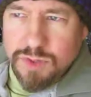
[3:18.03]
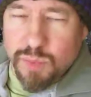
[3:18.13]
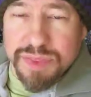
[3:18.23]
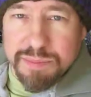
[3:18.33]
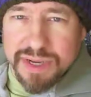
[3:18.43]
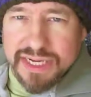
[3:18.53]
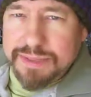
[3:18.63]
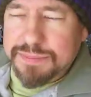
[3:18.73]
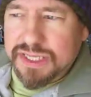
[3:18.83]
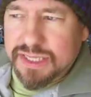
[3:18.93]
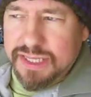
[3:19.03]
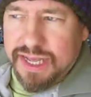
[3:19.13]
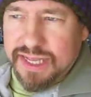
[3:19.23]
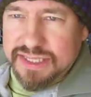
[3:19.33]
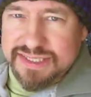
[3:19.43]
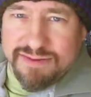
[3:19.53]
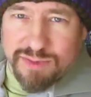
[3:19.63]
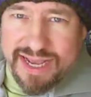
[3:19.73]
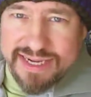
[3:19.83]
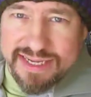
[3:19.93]
with a buddy. Instead of
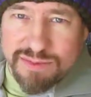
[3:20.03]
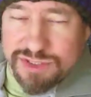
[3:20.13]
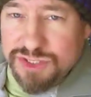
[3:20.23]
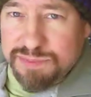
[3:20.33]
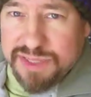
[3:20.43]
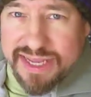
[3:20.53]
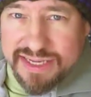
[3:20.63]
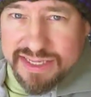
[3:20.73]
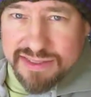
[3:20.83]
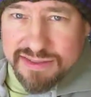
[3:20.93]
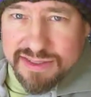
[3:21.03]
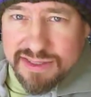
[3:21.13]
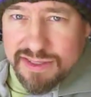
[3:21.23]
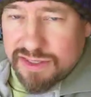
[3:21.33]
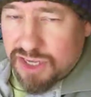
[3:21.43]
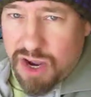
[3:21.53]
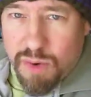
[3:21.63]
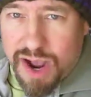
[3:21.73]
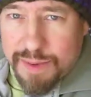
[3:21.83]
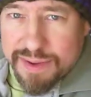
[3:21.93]
what I did, which is played it
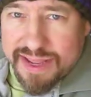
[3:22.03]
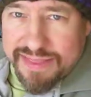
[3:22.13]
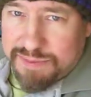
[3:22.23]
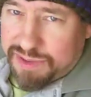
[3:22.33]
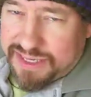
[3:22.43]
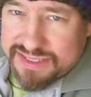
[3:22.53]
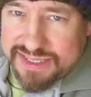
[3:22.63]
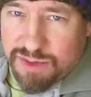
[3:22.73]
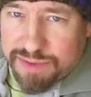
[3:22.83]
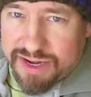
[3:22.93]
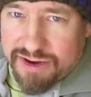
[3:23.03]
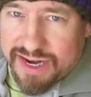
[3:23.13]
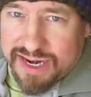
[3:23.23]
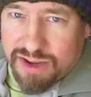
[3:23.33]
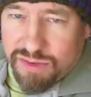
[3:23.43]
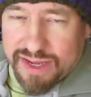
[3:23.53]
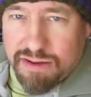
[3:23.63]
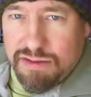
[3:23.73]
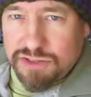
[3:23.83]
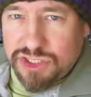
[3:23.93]
co-op and then played it single player and kind of go like,
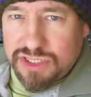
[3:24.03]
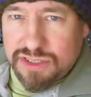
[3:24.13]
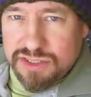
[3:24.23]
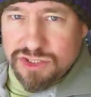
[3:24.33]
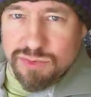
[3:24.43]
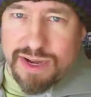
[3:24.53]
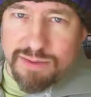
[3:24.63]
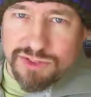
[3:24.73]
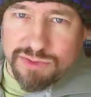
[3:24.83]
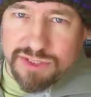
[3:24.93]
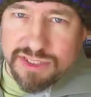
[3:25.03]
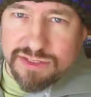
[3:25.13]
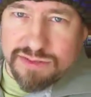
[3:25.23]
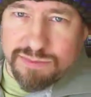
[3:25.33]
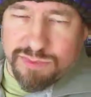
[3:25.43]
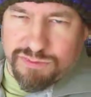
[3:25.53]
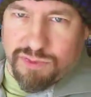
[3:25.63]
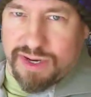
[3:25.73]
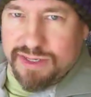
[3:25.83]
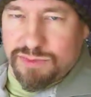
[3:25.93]
oh gee, this is why I was doing this
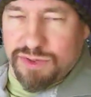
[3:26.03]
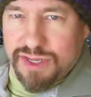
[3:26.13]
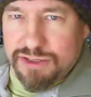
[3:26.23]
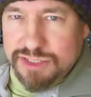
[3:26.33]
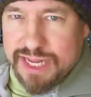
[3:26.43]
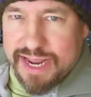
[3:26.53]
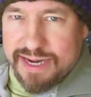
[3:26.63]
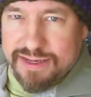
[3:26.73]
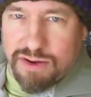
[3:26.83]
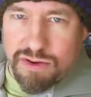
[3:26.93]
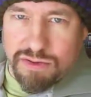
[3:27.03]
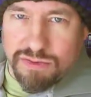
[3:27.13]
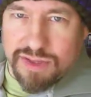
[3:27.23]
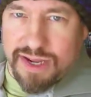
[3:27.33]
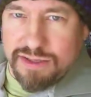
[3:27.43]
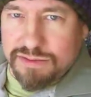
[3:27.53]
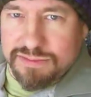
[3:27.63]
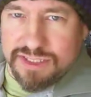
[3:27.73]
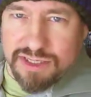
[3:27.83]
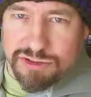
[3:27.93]
before. I didn't really understand, and oh, I
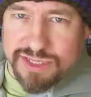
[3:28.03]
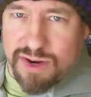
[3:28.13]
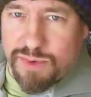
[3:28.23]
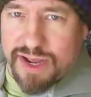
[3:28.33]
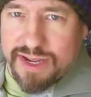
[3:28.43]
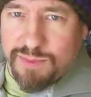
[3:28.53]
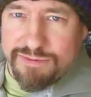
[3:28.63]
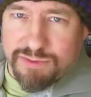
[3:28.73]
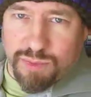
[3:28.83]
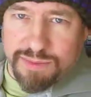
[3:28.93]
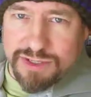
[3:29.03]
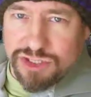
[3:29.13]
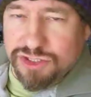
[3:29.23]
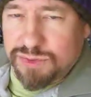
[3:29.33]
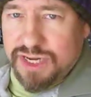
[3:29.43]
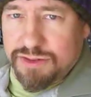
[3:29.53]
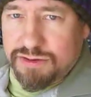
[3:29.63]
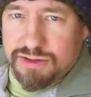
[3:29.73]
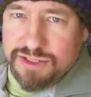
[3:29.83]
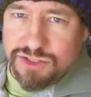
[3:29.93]
didn't understand why I went from one mission to
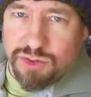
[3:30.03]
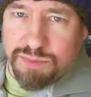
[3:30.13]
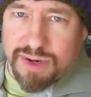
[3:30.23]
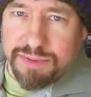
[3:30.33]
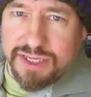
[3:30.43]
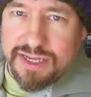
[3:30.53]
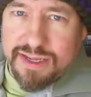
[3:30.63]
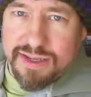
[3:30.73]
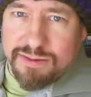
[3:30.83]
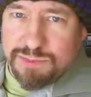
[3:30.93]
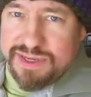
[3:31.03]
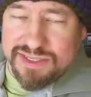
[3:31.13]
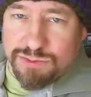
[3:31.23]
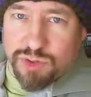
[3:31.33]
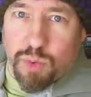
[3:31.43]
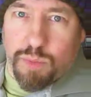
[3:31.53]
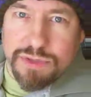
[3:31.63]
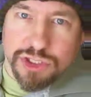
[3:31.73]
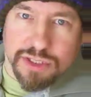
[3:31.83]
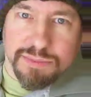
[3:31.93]
another so abruptly. It was because there was a whole
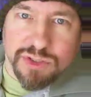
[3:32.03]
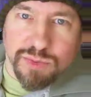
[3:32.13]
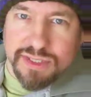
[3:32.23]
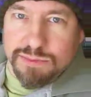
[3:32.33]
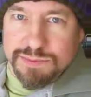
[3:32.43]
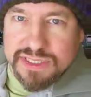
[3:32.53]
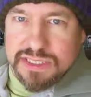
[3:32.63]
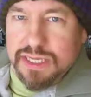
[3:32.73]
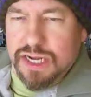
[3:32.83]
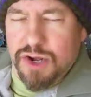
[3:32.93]
mission in between that was missing,